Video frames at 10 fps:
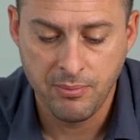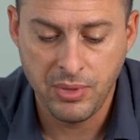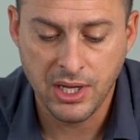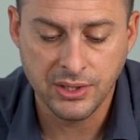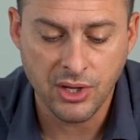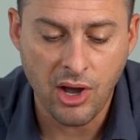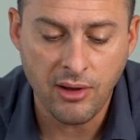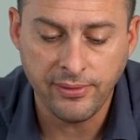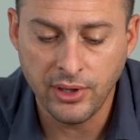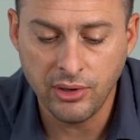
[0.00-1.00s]
Because
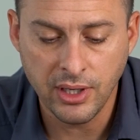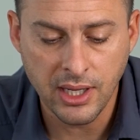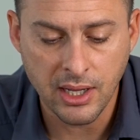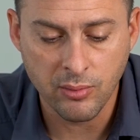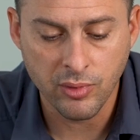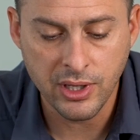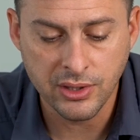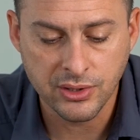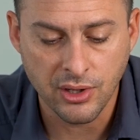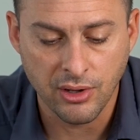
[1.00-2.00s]
offloading and
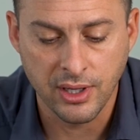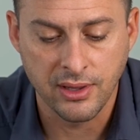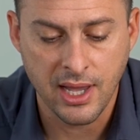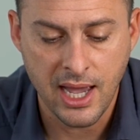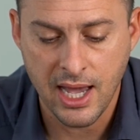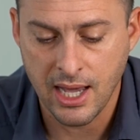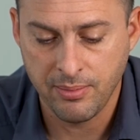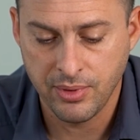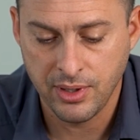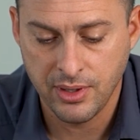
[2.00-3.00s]
reinstalling the
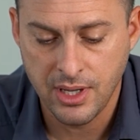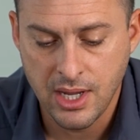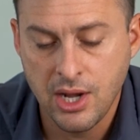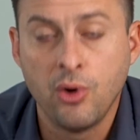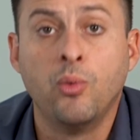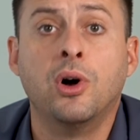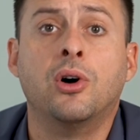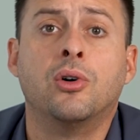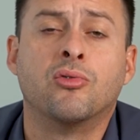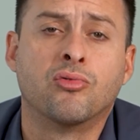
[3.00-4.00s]
app
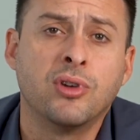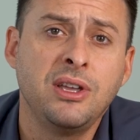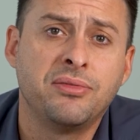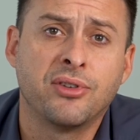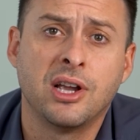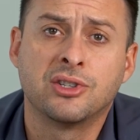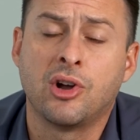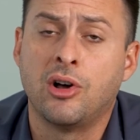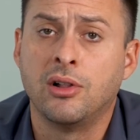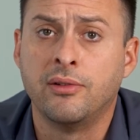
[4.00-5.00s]
will refresh
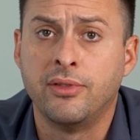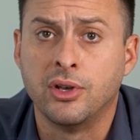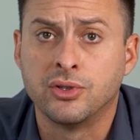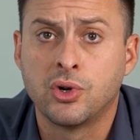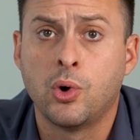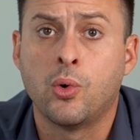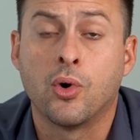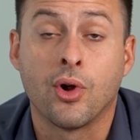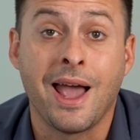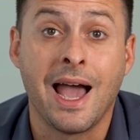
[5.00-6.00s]
all of those
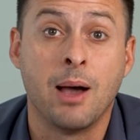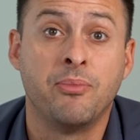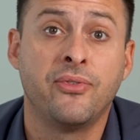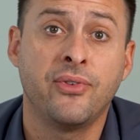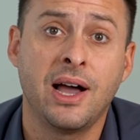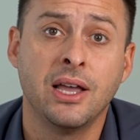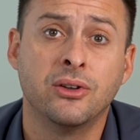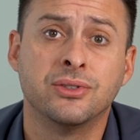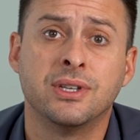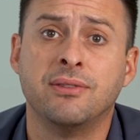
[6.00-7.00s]
core app
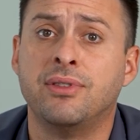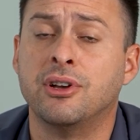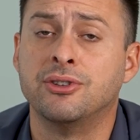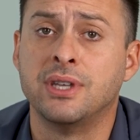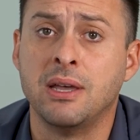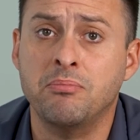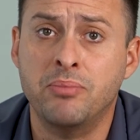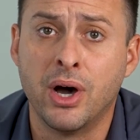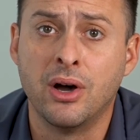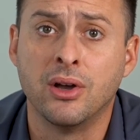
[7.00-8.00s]
files if there's a
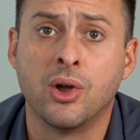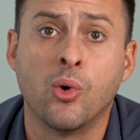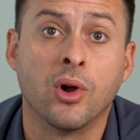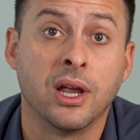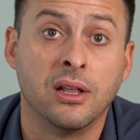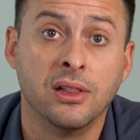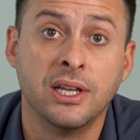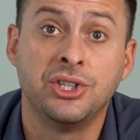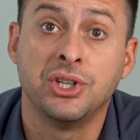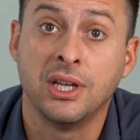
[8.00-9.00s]
bug or a
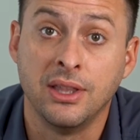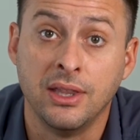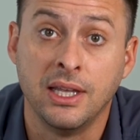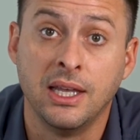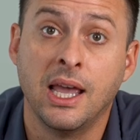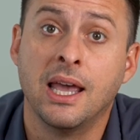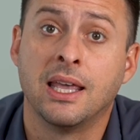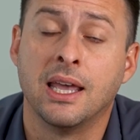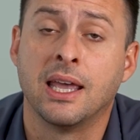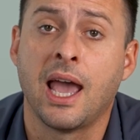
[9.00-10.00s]
glitch in the
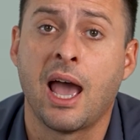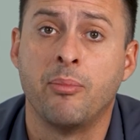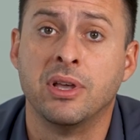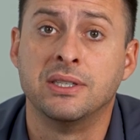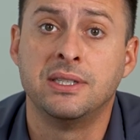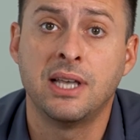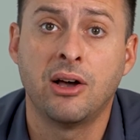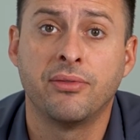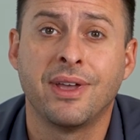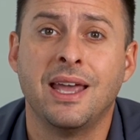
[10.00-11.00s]
Kik app
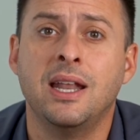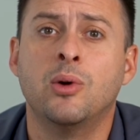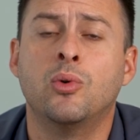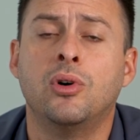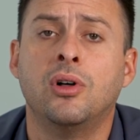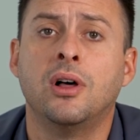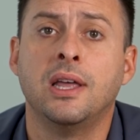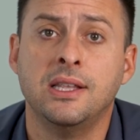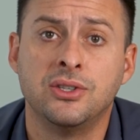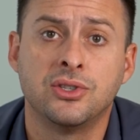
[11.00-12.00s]
itself, and it will
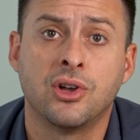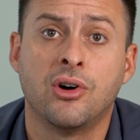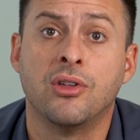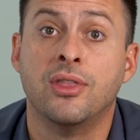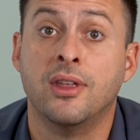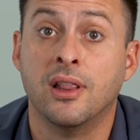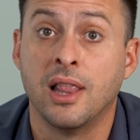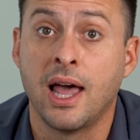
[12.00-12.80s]
install the